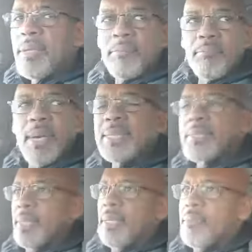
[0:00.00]

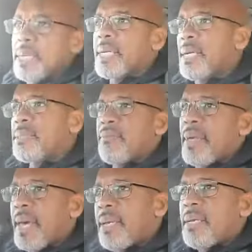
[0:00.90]
messy, and because of
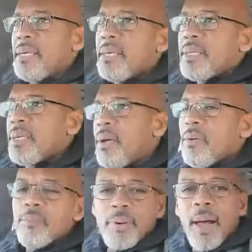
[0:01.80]
that, you
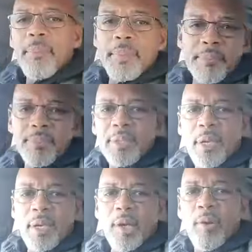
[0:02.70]
know, problems
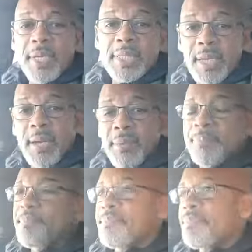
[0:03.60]
are going to come.
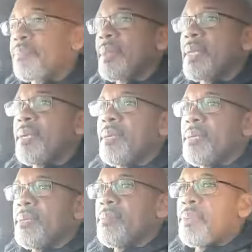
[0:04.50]

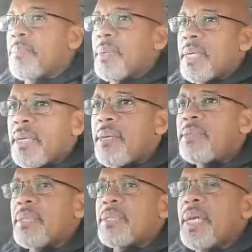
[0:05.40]
But, but
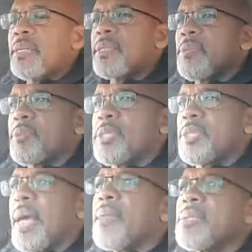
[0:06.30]
here's the challenge. The
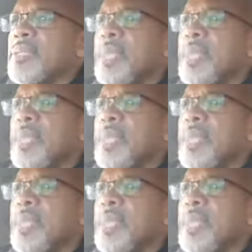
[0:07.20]
challenge is